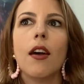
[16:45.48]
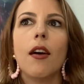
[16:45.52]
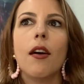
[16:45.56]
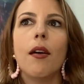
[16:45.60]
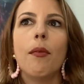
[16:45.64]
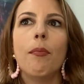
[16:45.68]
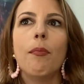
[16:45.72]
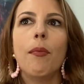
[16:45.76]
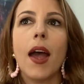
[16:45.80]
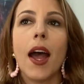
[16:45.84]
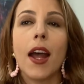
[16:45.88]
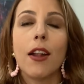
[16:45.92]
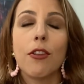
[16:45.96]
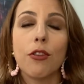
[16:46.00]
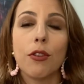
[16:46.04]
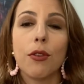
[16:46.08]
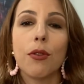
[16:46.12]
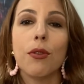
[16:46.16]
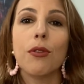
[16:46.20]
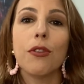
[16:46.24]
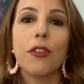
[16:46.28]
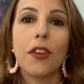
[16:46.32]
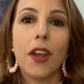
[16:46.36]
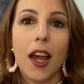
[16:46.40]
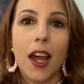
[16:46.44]
a
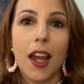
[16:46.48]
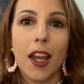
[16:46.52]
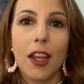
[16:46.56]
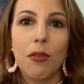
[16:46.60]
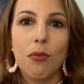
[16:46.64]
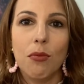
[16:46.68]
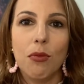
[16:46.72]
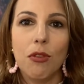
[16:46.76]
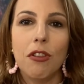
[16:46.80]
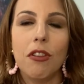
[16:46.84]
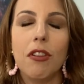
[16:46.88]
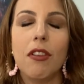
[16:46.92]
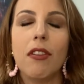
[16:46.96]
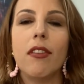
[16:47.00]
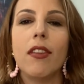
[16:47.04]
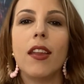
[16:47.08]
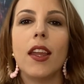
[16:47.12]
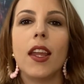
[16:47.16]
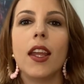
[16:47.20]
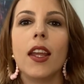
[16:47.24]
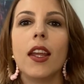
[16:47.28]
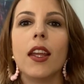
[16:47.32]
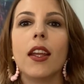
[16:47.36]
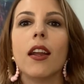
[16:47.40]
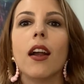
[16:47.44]
magical time, she's
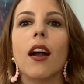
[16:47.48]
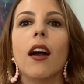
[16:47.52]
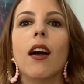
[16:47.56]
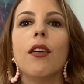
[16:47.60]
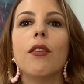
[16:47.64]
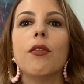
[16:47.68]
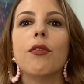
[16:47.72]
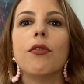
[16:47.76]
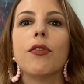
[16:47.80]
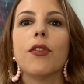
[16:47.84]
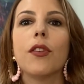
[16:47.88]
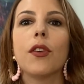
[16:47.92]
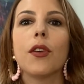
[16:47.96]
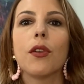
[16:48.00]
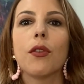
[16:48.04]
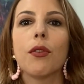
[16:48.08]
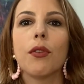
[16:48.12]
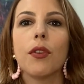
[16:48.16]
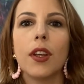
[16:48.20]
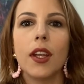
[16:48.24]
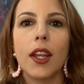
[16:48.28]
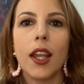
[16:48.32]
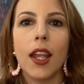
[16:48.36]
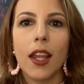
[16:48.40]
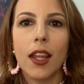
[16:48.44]
saying, of
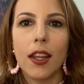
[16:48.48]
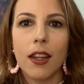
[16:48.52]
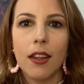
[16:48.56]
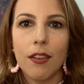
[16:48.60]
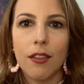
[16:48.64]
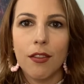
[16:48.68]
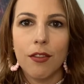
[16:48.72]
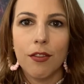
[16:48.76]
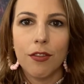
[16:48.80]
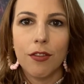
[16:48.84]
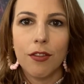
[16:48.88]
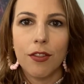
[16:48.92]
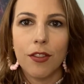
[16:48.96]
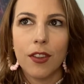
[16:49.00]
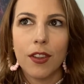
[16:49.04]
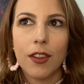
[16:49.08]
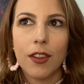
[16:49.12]
creative